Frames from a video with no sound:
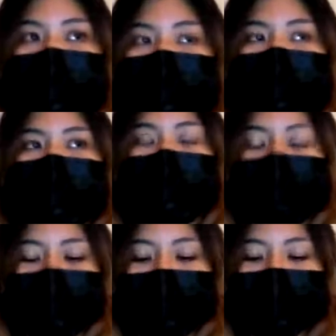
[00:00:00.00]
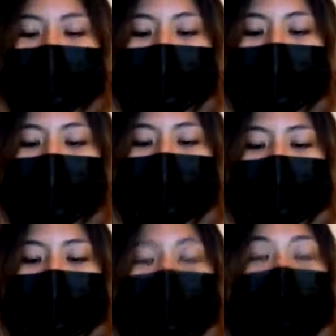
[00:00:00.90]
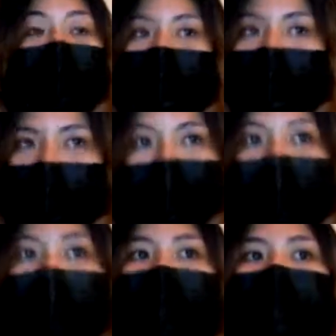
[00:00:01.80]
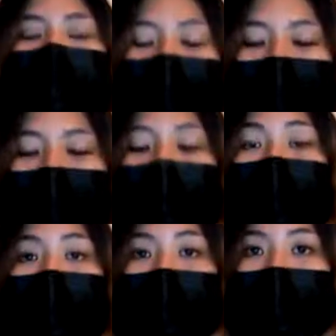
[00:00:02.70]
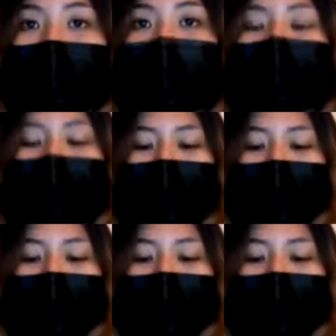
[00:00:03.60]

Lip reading: This is not acceptable. So we have to go out on the roads,